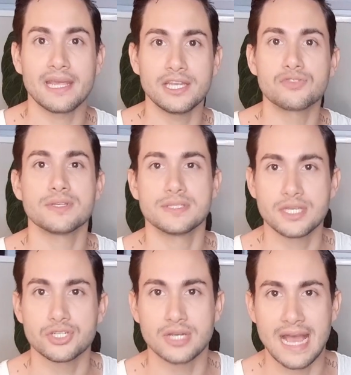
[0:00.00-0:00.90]
it
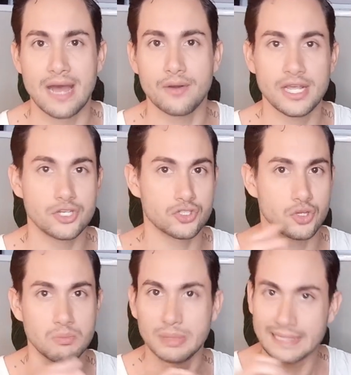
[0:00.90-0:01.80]
transitioned out. It just
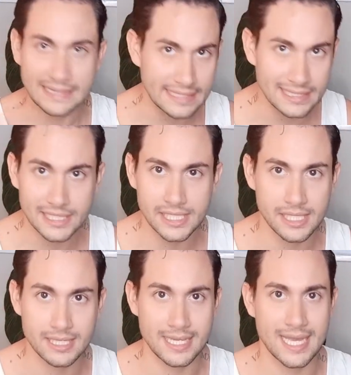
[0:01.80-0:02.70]

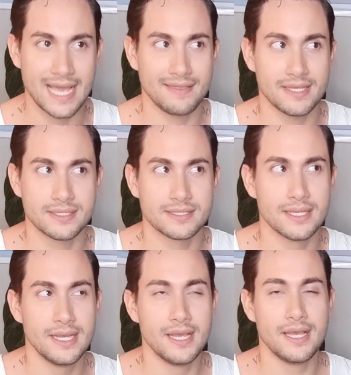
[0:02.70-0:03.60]
completely had
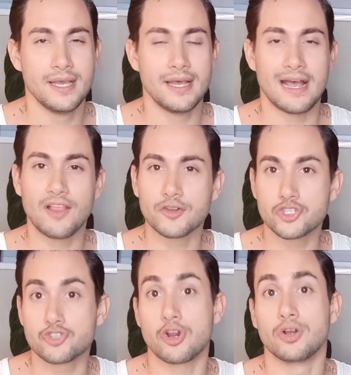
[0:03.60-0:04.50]
a lot of
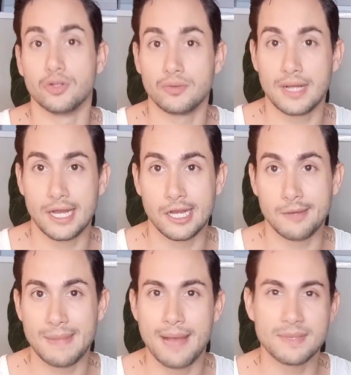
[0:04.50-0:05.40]
struggle.
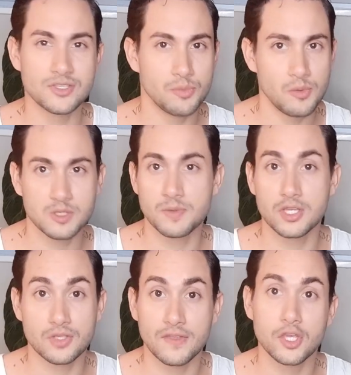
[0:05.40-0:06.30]
I'm assuming it was
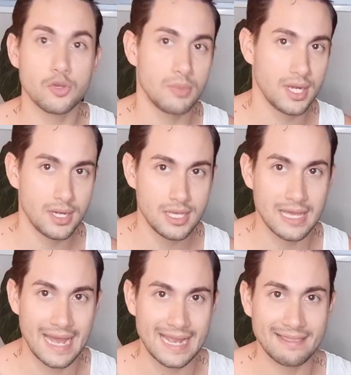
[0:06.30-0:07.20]
because of the humidity.
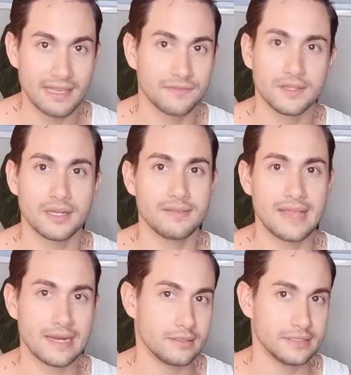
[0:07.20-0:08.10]
I left it in
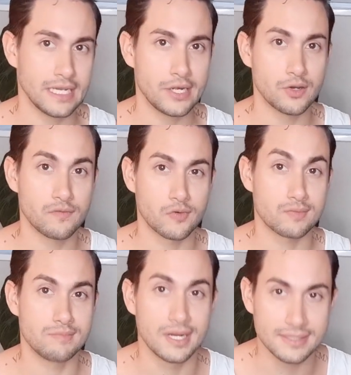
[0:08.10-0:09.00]
that container for
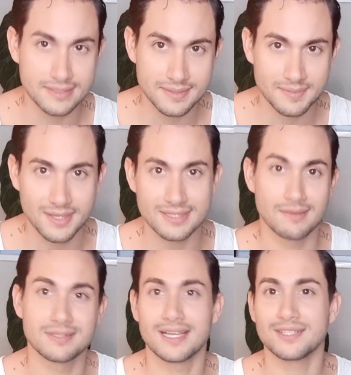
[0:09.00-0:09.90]
months because I
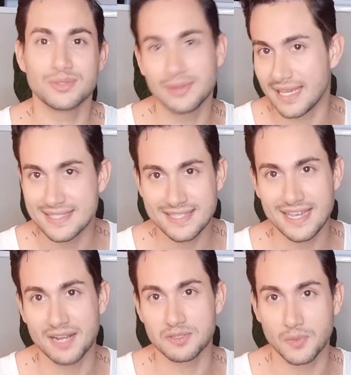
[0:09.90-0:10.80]
was like too lazy
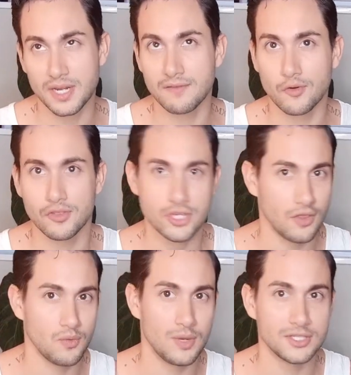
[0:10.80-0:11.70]
and I was waiting for the
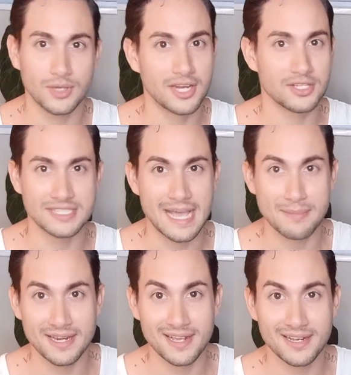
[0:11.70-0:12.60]
other one to get
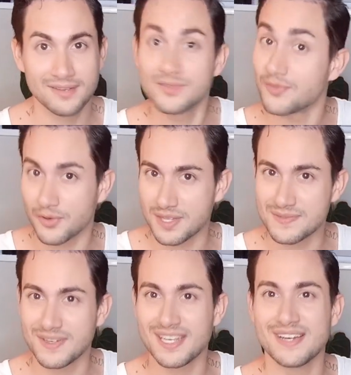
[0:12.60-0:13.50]
contaminated for this
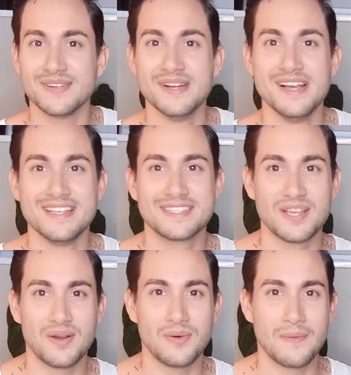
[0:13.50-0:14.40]
video.
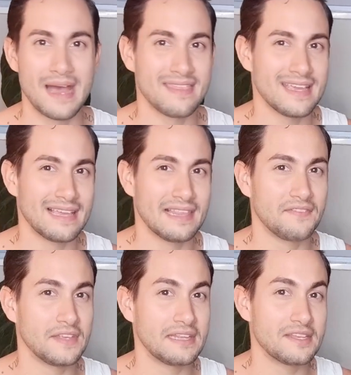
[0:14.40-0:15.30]
So I think I left
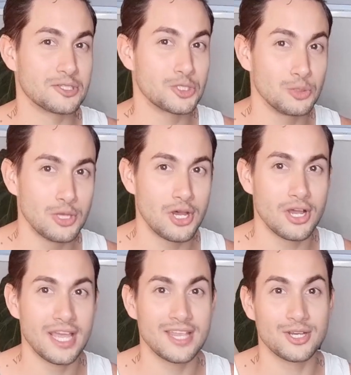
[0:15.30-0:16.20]
it in there too
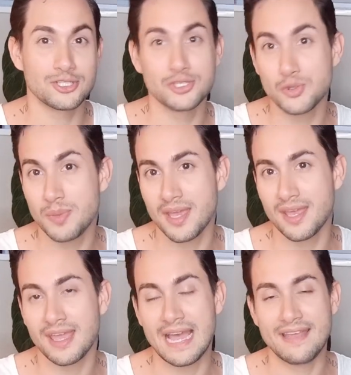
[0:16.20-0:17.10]
long. It got too
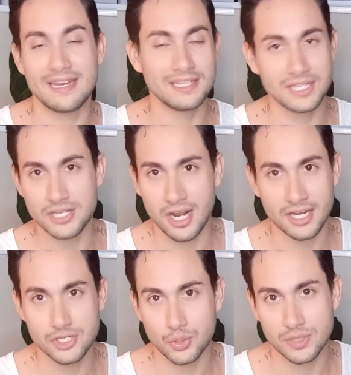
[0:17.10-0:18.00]
big and it did not
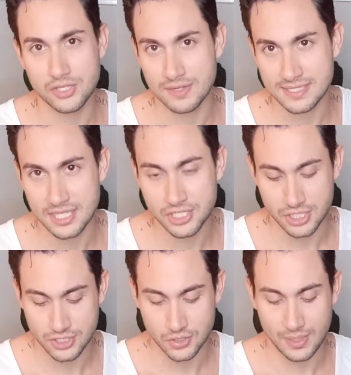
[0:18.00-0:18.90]
enjoy the
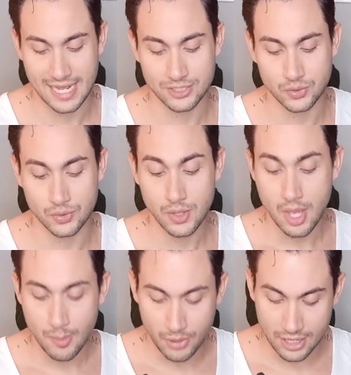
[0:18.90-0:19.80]
transition. So it had to
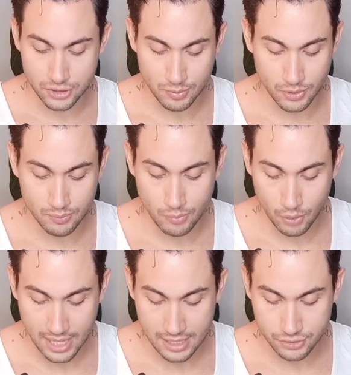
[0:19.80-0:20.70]
put out some
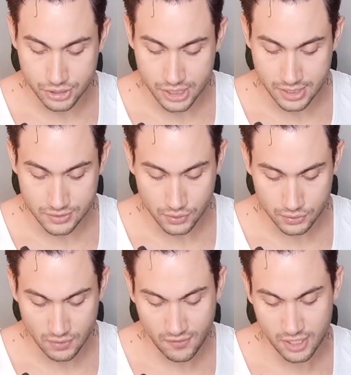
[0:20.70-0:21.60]
more energy. So
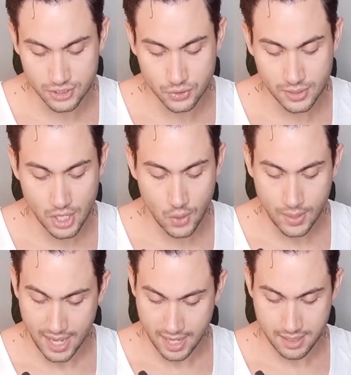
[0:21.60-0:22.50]
far it's doing
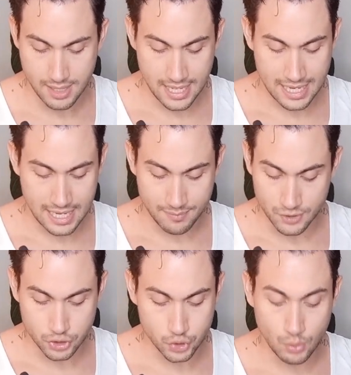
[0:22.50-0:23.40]
okay.
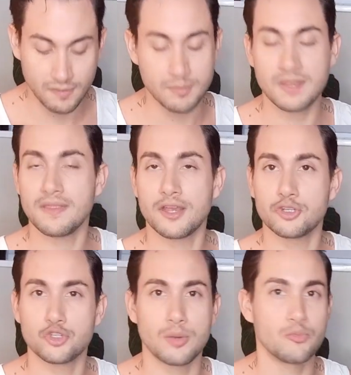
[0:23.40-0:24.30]
There's 2 of them in there.
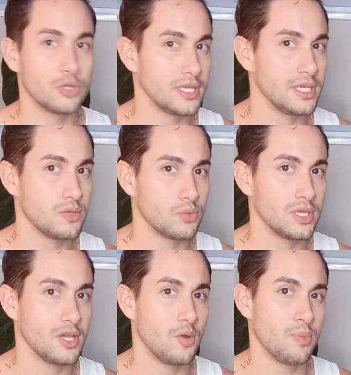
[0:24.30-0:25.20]
So I'm really, really
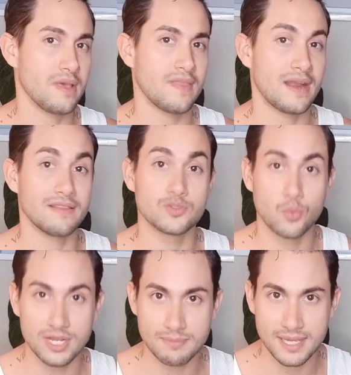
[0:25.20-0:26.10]
hoping that at least
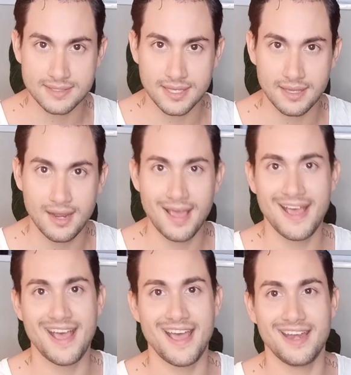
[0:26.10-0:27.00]
one makes it
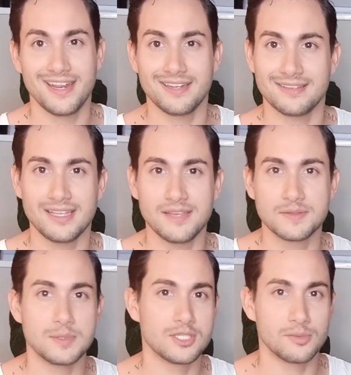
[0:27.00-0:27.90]
and it gives
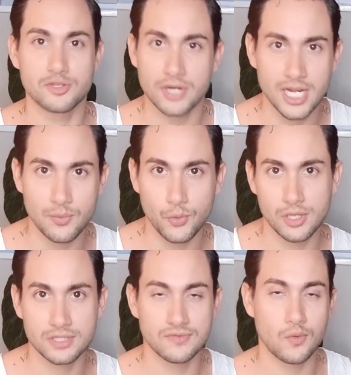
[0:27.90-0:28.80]
me some training
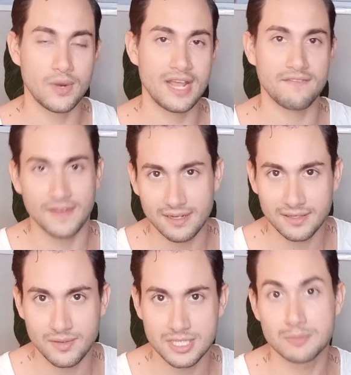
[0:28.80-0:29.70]
wheels for when I
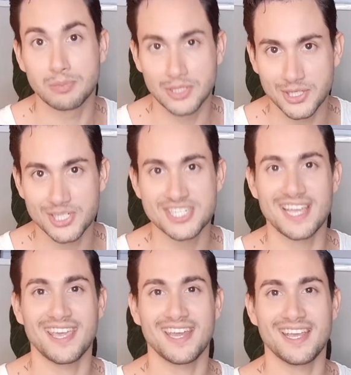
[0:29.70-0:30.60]
finally splurge
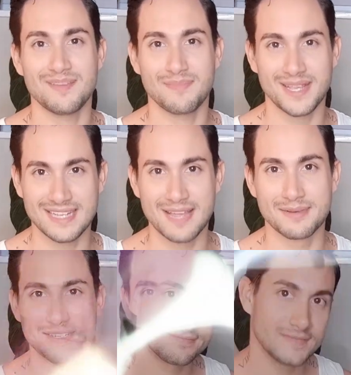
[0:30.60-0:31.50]
and get a pink
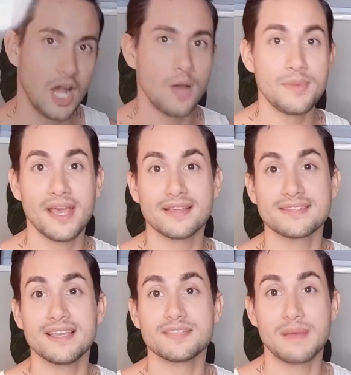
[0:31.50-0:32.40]
diamond. Up next
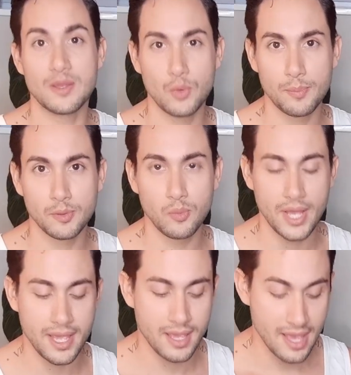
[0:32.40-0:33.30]
is my Whipple
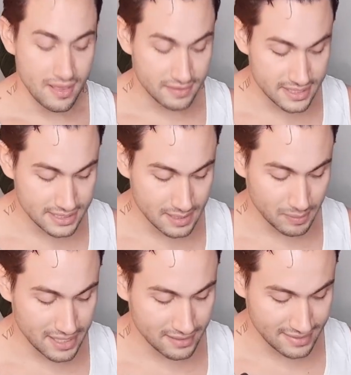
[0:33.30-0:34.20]
Way. This is a
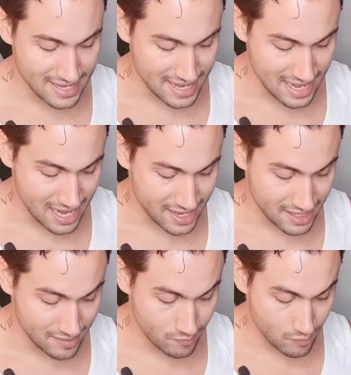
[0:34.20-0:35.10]
plant that I
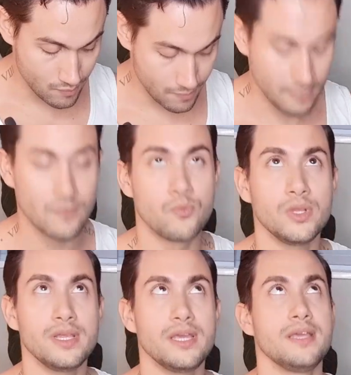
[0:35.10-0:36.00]
am
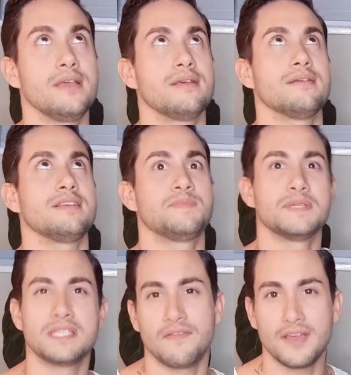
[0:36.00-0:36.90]
really
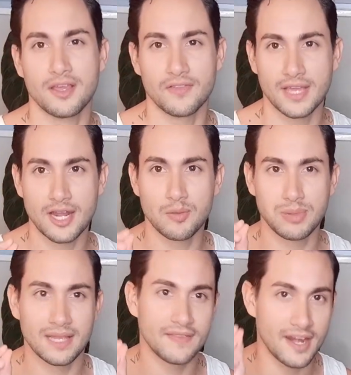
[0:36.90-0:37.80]
specific on the kind of
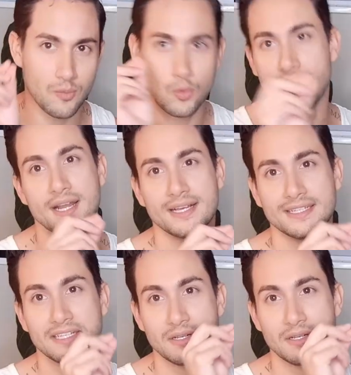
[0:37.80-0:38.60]
plant that I wanna